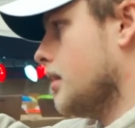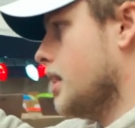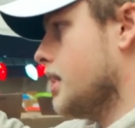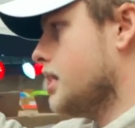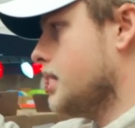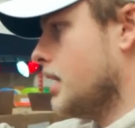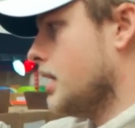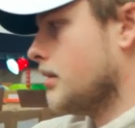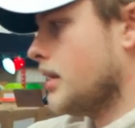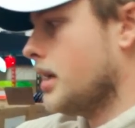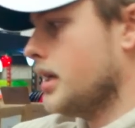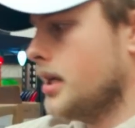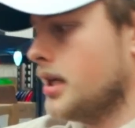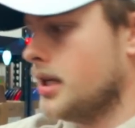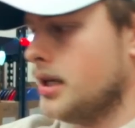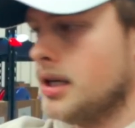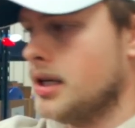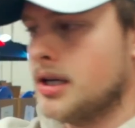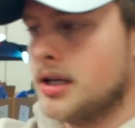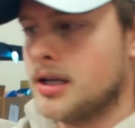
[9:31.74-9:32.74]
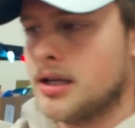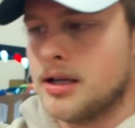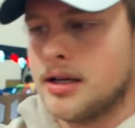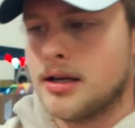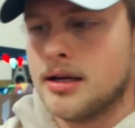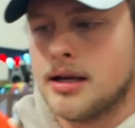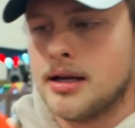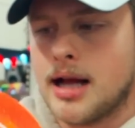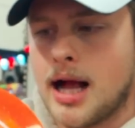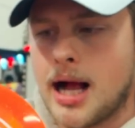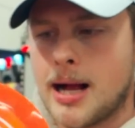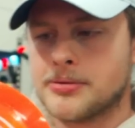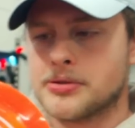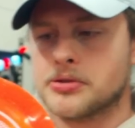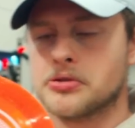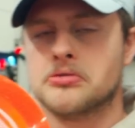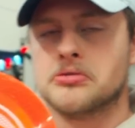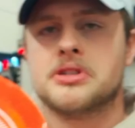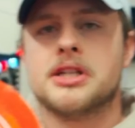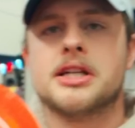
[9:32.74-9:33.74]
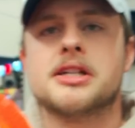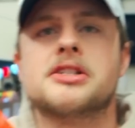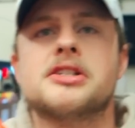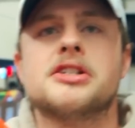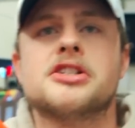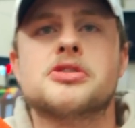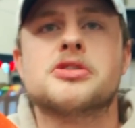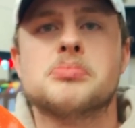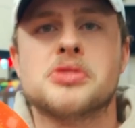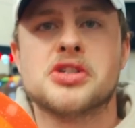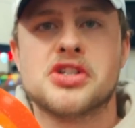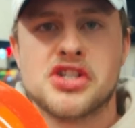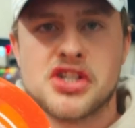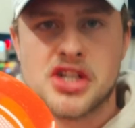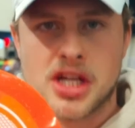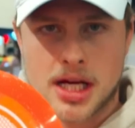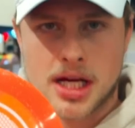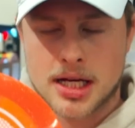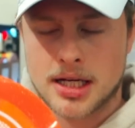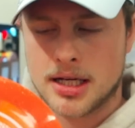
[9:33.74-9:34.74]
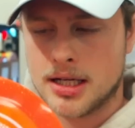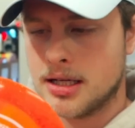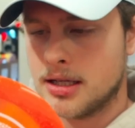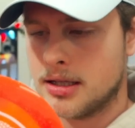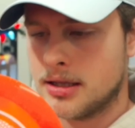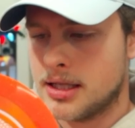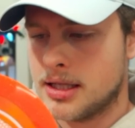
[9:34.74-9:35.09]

This thing right here, absolute distance machine.